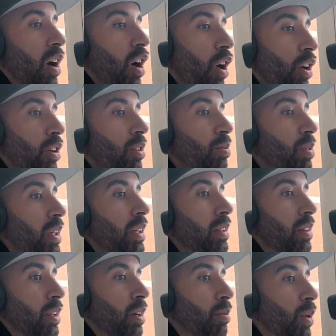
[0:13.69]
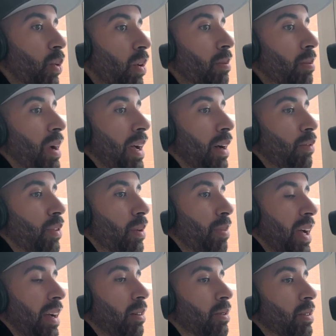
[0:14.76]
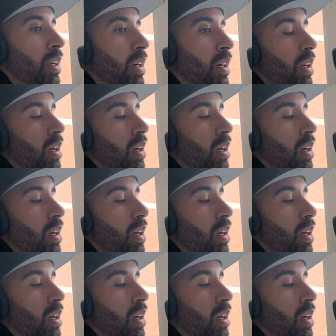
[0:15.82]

arguably the number one pound-for-pound